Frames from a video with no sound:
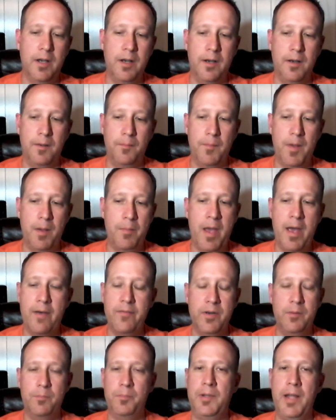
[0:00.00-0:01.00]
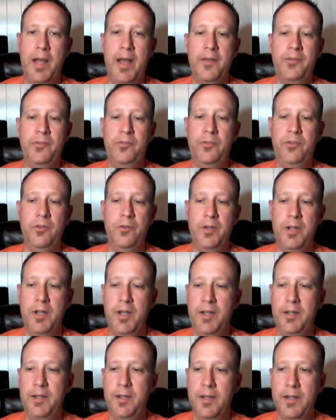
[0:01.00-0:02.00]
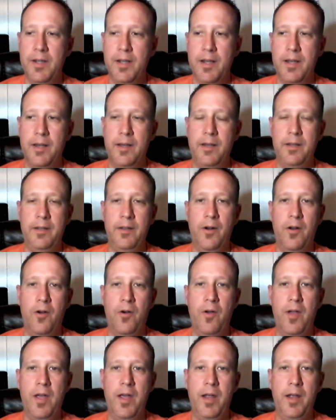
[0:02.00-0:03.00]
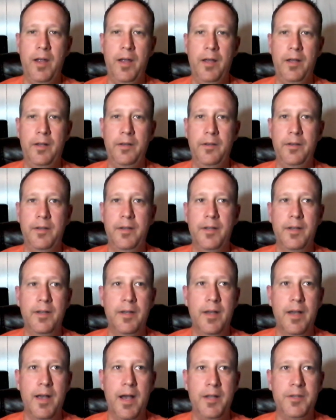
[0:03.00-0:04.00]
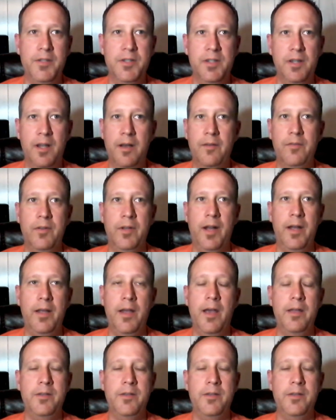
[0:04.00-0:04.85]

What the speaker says: I'm having a blast doing it, and I just love it.